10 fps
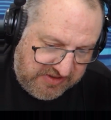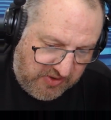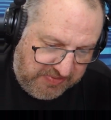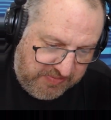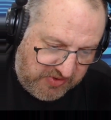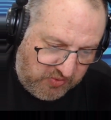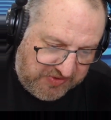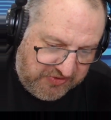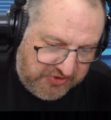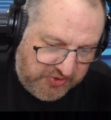people and
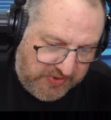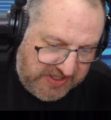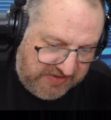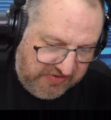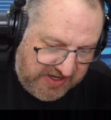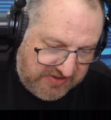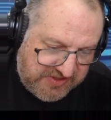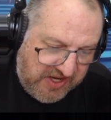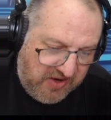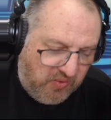what they're doing and everything else.
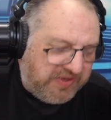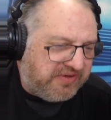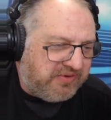What